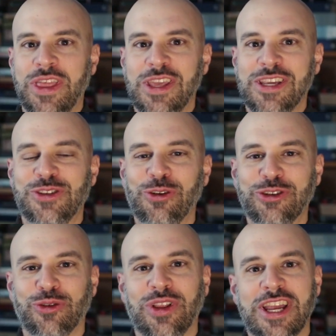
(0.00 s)
with the
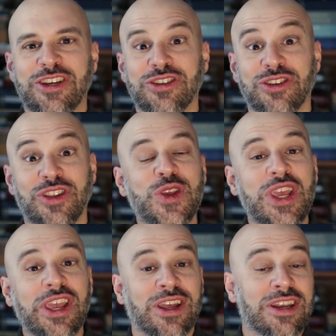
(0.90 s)
social relations and the
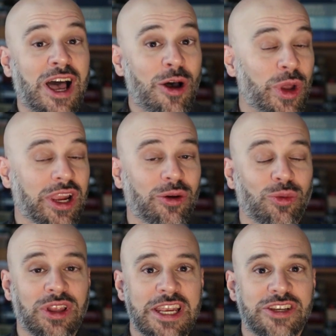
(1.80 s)
economic
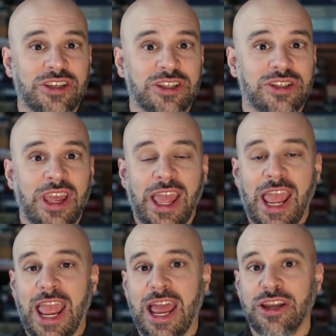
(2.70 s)
relations,
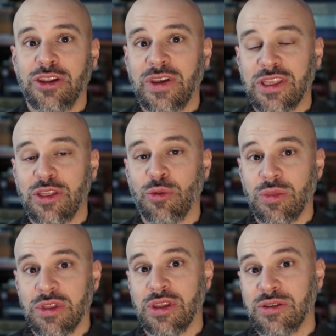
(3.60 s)
and you get
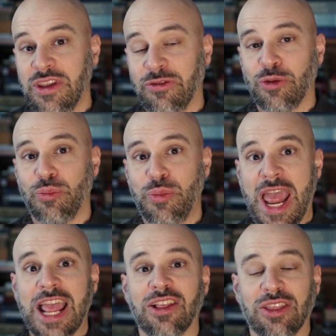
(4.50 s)
the different
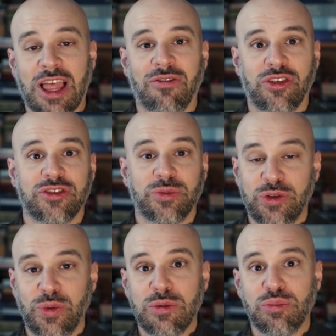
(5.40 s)
bank levels
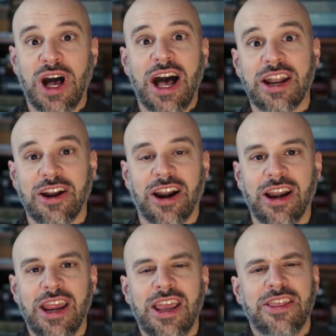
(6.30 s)
between
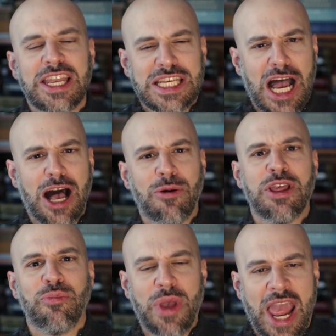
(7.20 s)
Potter, the
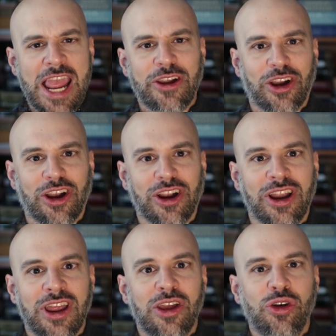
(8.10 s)
dominant banker
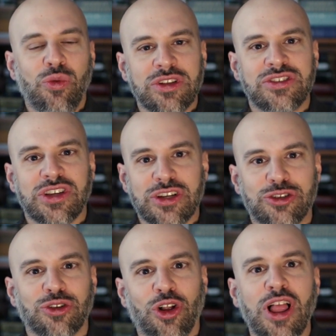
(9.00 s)
who wants to
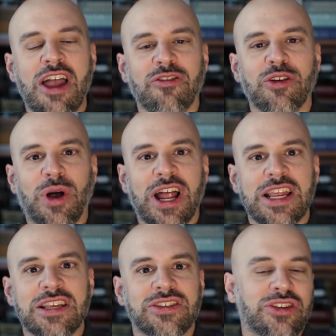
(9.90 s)
control
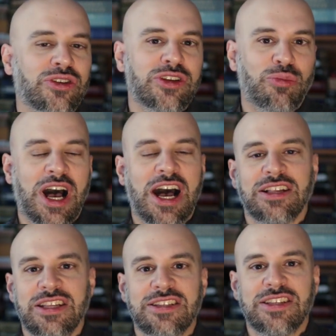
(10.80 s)
everybody's, you know,
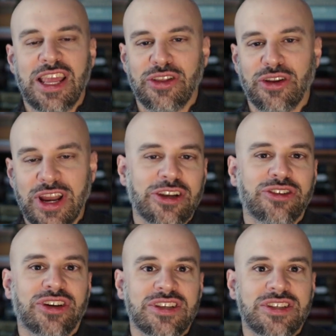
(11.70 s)
deposits and their
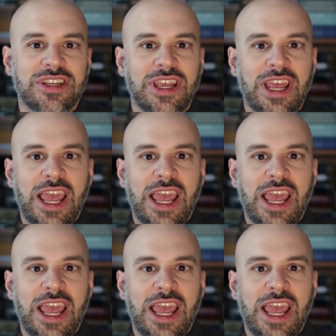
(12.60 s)
interest,